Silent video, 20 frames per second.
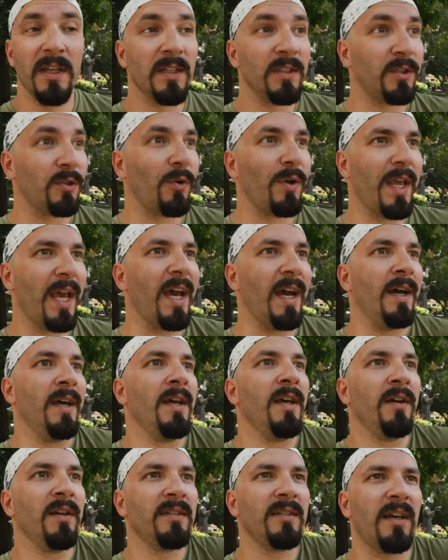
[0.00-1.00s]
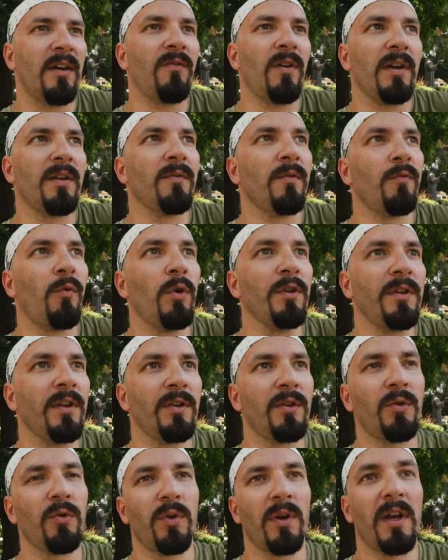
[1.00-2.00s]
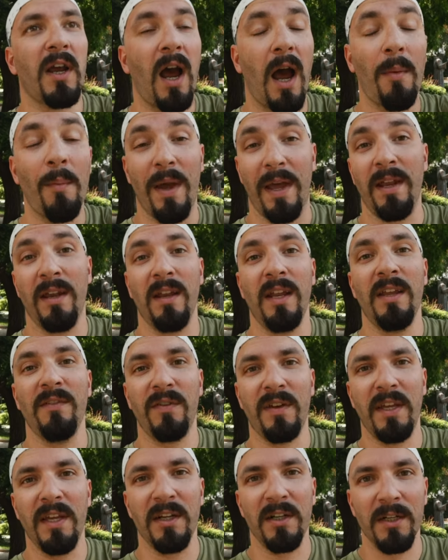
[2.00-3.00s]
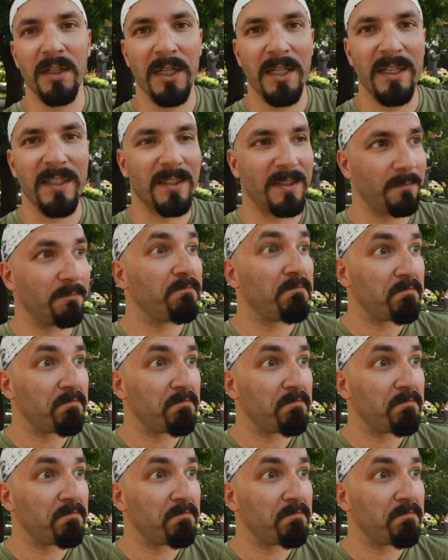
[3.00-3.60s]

So yeah, someone wanted to come and live here is